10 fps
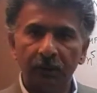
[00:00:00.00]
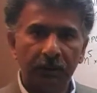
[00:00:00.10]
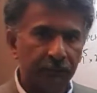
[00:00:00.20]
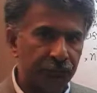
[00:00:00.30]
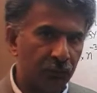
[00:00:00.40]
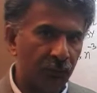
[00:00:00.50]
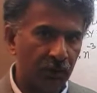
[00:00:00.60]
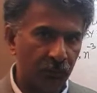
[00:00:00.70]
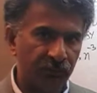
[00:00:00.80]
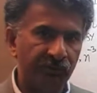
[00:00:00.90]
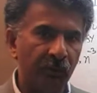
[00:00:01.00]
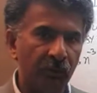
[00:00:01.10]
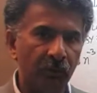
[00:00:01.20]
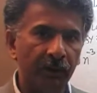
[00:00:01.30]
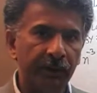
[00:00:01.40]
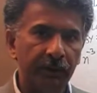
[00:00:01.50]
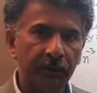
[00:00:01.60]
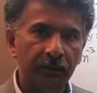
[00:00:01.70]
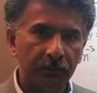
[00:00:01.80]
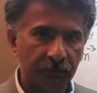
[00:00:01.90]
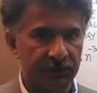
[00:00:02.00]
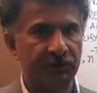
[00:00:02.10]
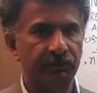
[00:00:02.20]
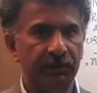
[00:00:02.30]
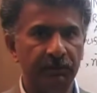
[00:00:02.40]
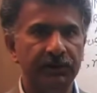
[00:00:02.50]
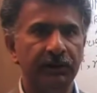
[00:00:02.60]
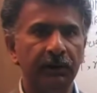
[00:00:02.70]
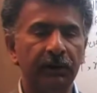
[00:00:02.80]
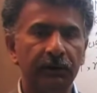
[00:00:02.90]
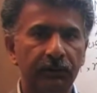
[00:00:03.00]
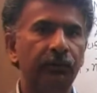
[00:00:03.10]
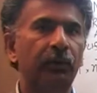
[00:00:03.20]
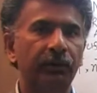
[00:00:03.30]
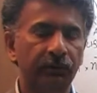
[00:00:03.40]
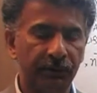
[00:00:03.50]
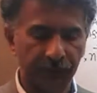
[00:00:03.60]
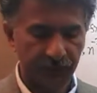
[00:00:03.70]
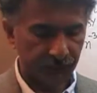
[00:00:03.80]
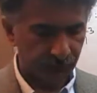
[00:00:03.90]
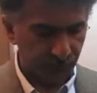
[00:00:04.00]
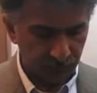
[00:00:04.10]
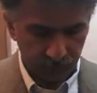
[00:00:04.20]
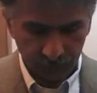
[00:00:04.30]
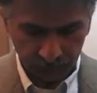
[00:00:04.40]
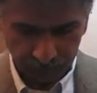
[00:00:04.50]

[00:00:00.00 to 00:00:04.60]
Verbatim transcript: If you do not own this book already, purchase one immediately. You're going to need it. The